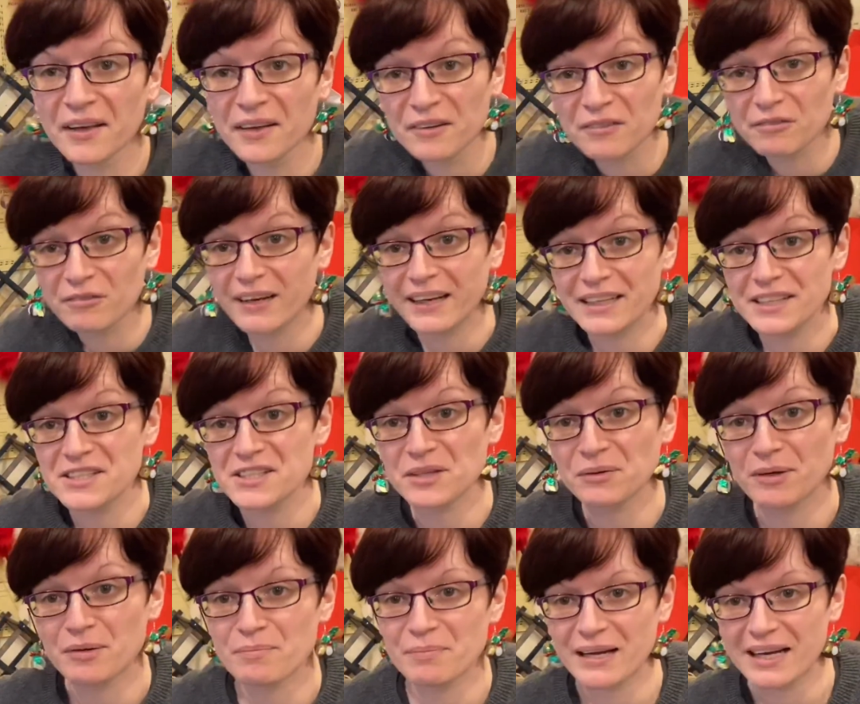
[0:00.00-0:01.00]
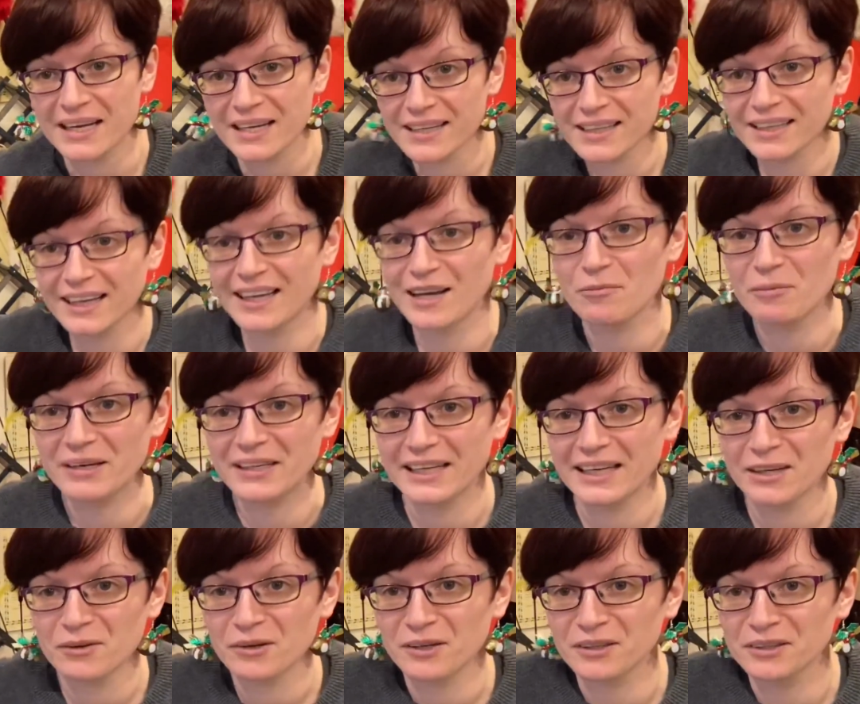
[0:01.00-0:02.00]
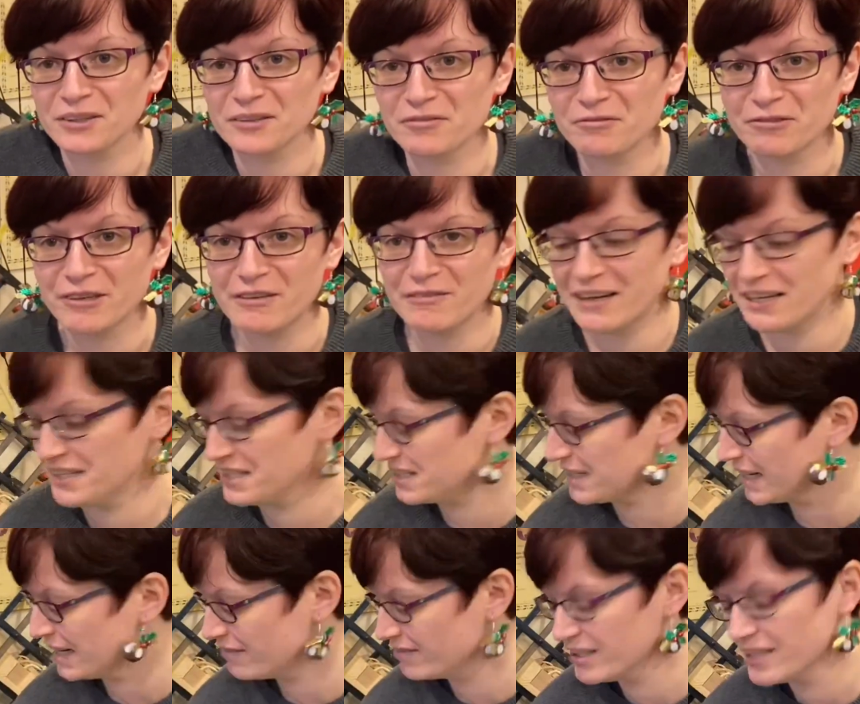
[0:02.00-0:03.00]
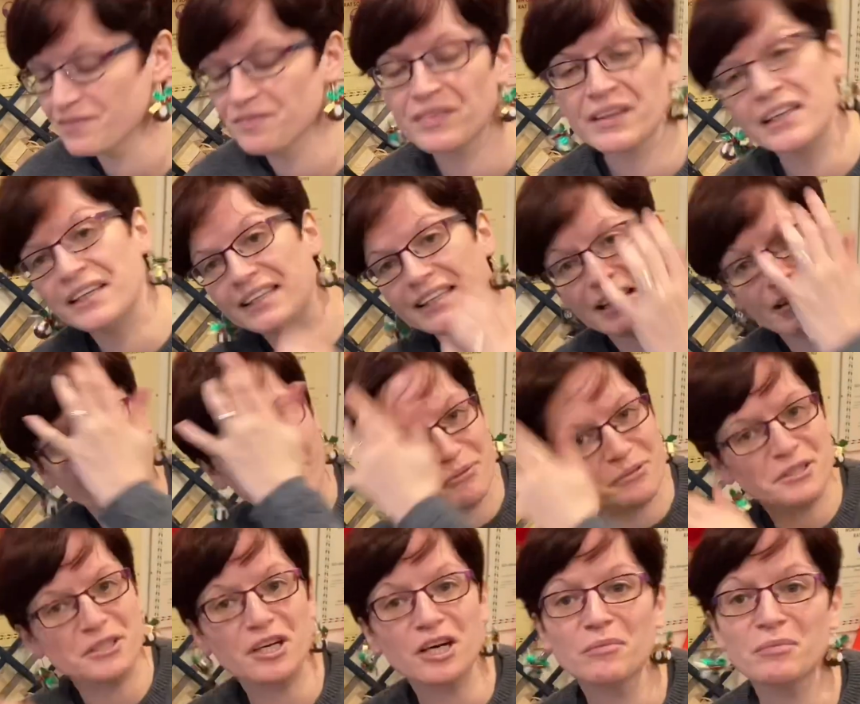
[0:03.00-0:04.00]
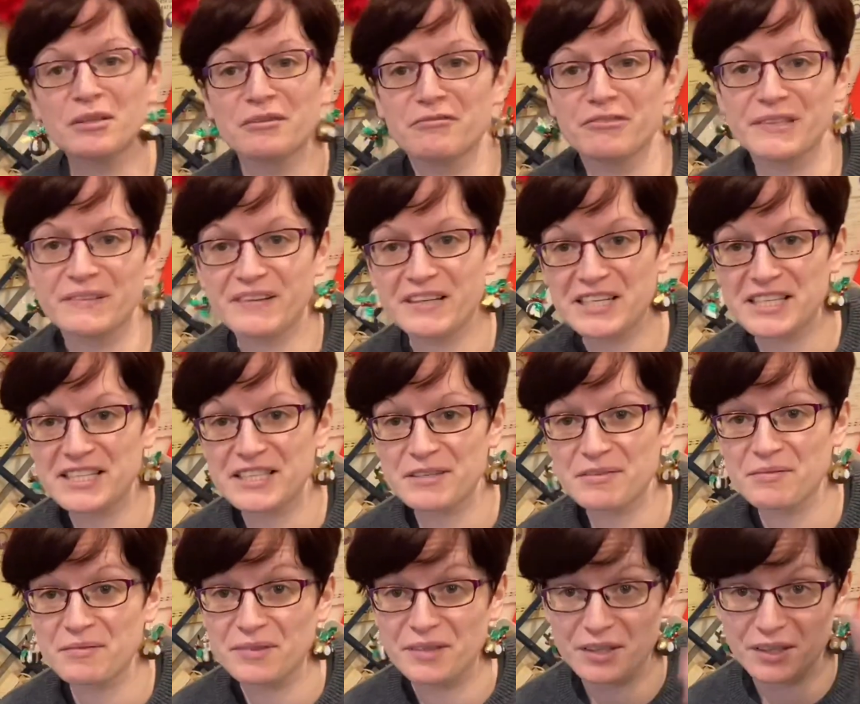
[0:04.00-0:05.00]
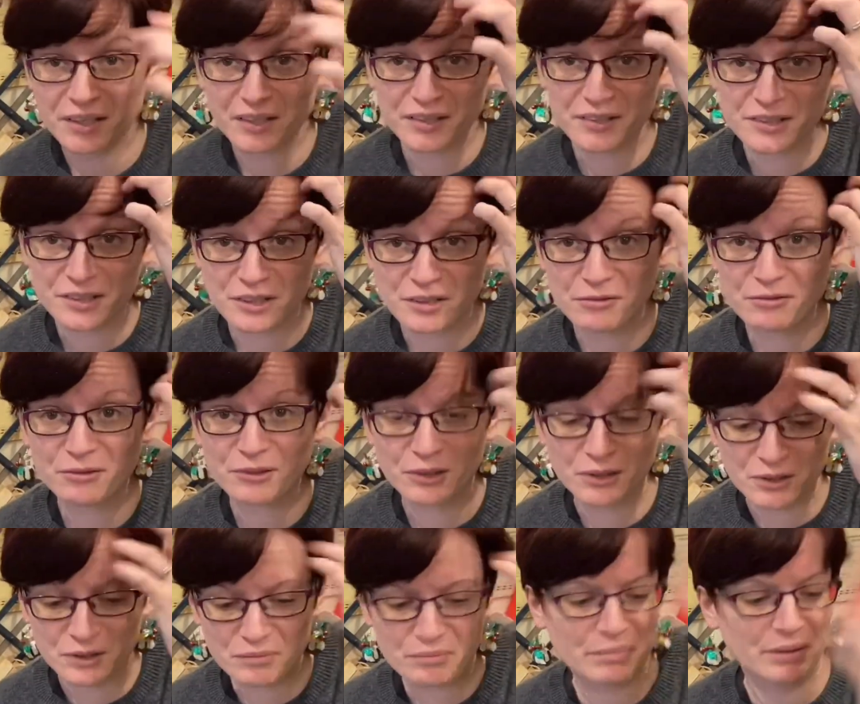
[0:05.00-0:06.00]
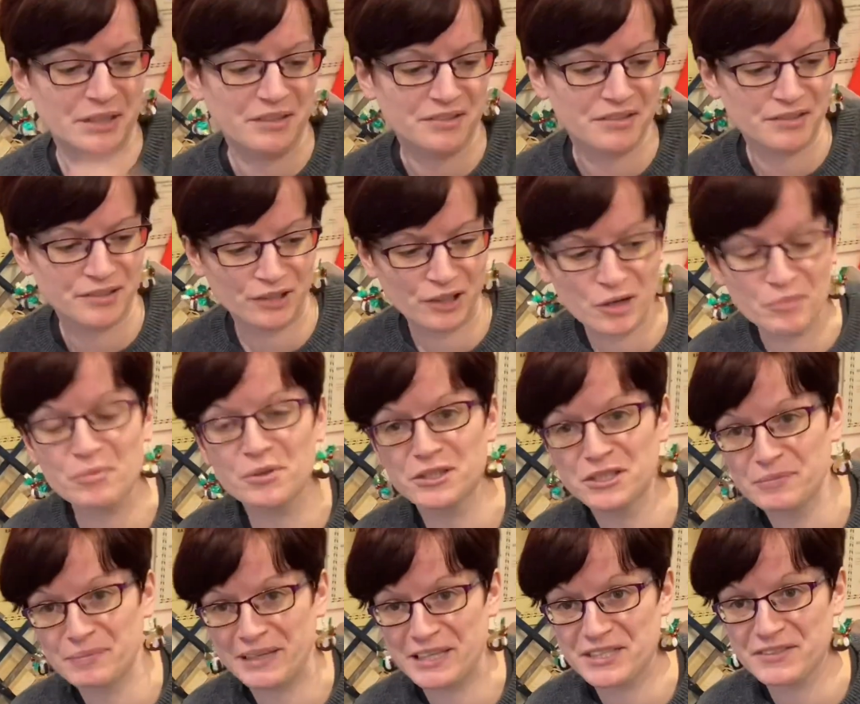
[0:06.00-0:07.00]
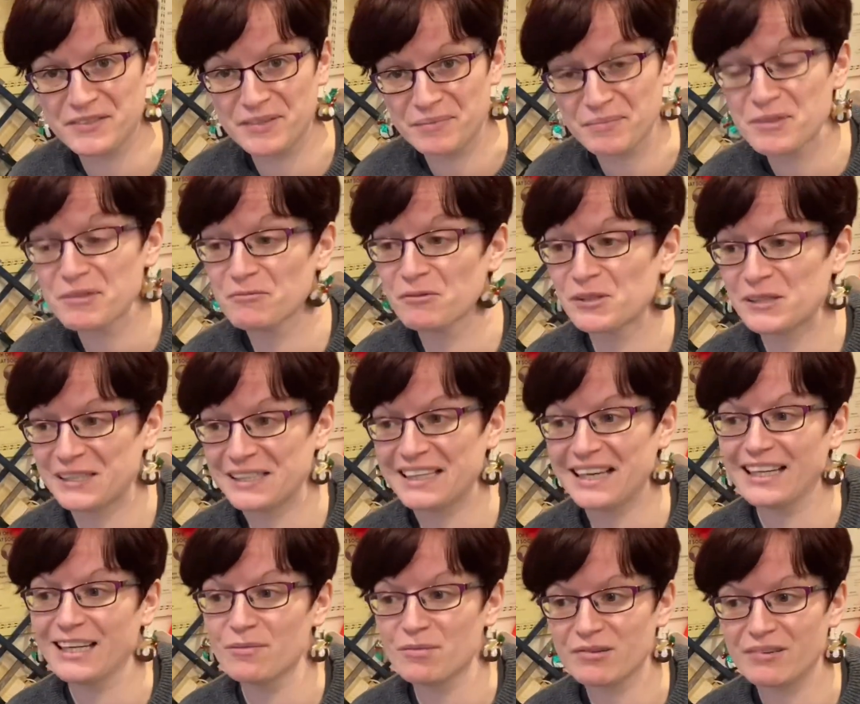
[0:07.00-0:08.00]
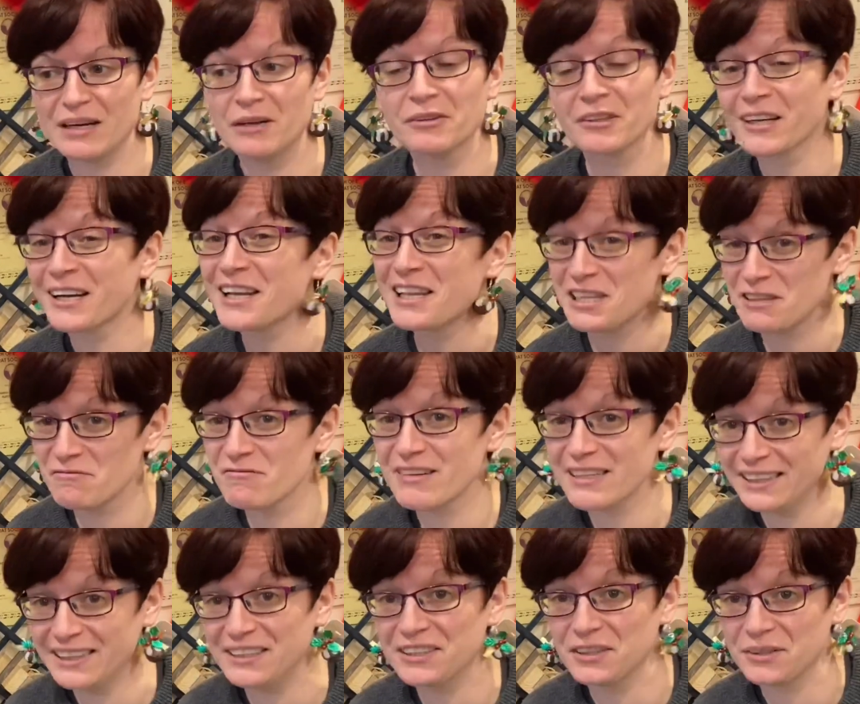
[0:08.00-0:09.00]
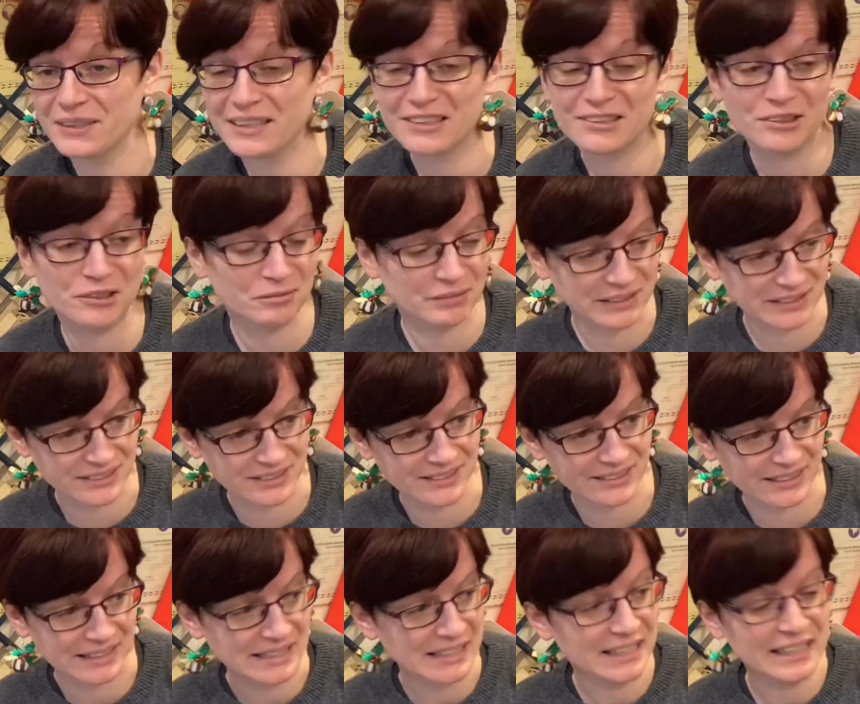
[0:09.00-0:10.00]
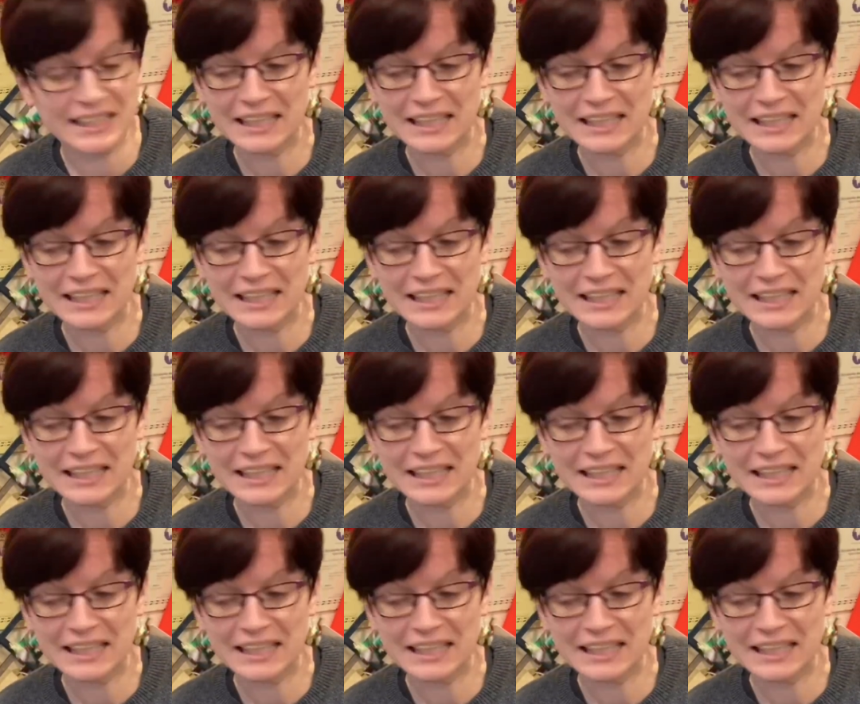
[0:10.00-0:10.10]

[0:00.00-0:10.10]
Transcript: Right, so we're back and we're now on free range area. Now I would normally free range the girls on the floor because there's a lot more space for them to run and gallop around on, and they really do, and it's lovely to see.